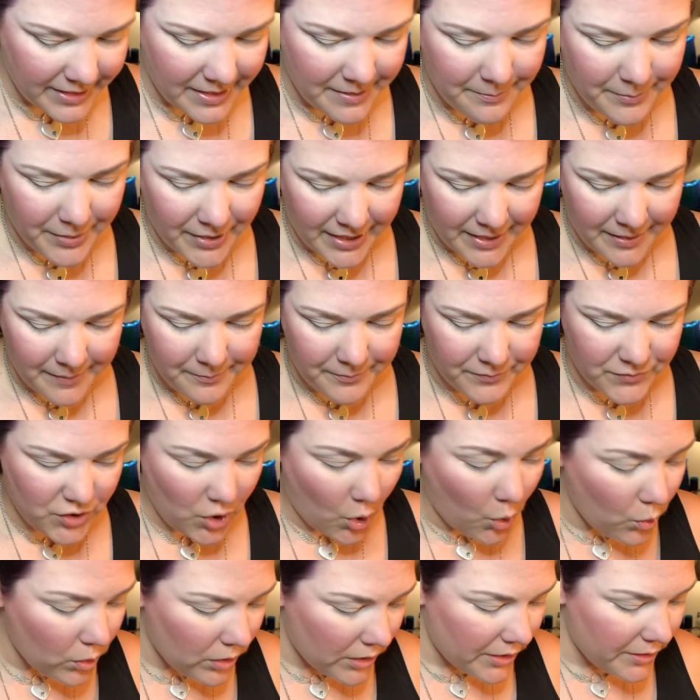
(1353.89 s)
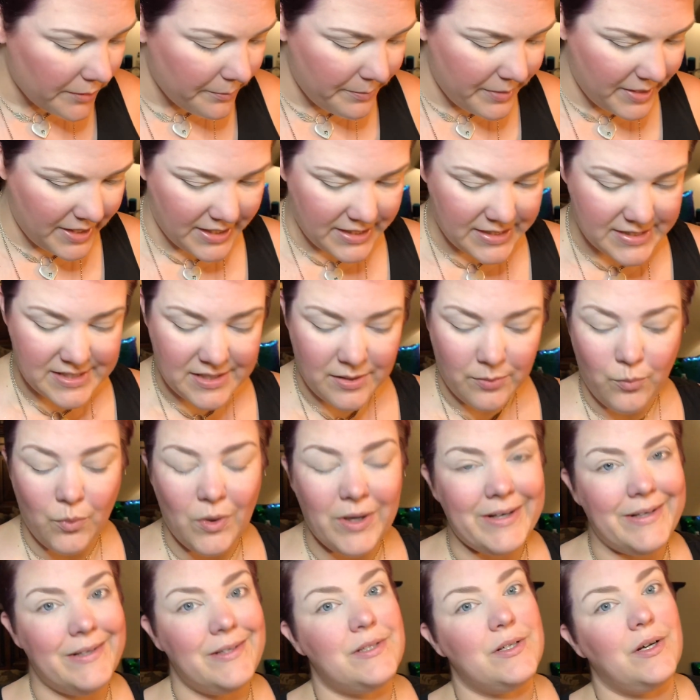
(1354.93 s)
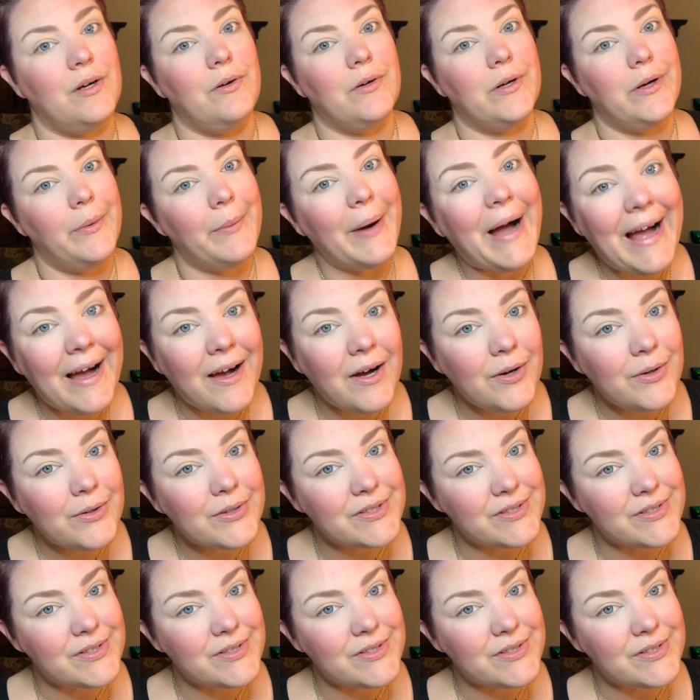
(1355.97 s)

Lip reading: but I'm torn because I want it to grow out.